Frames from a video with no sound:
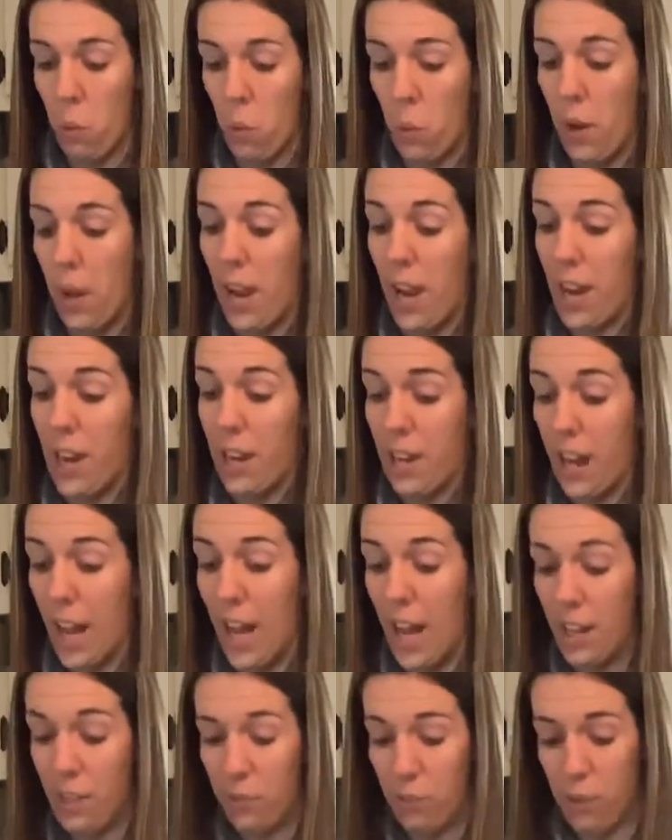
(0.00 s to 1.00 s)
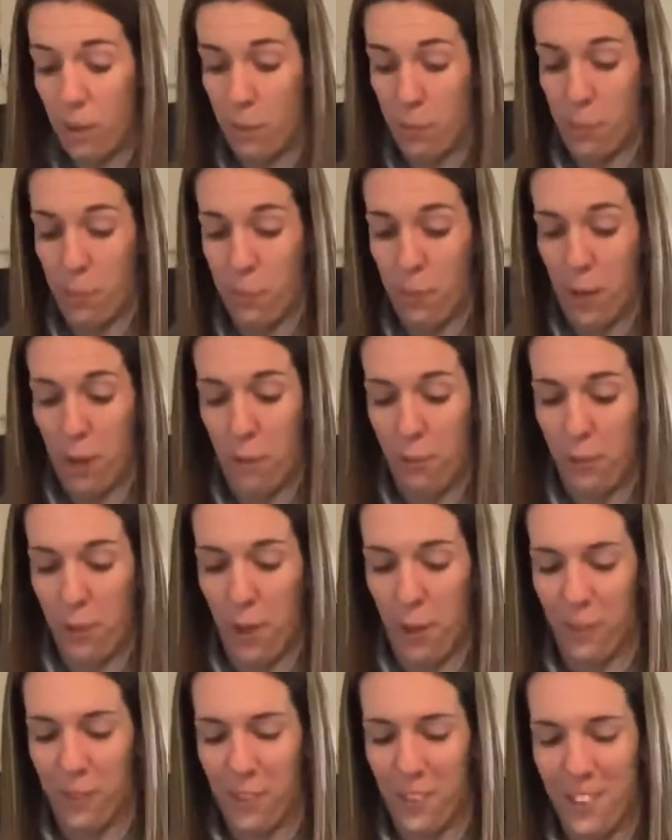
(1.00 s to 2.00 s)
and not dump my
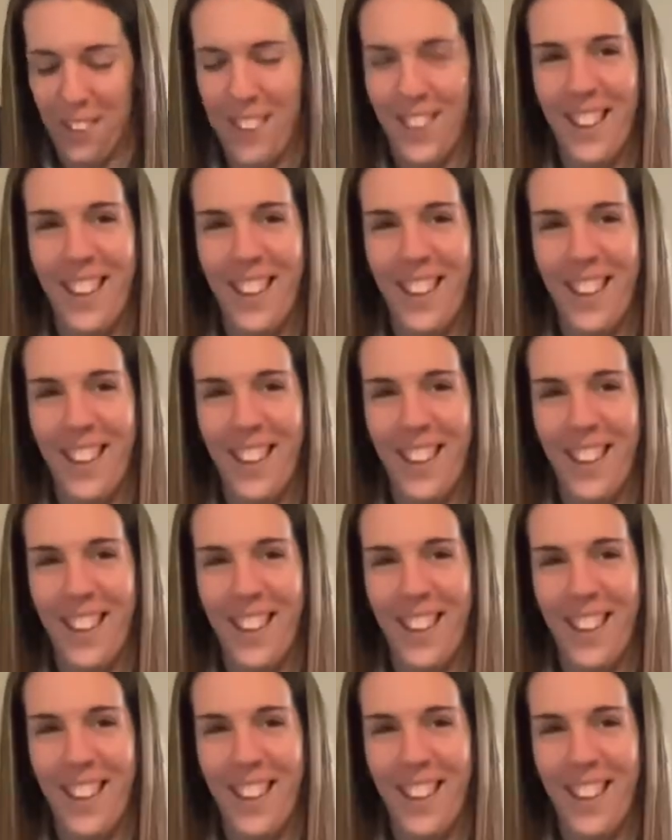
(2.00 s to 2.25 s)
flour.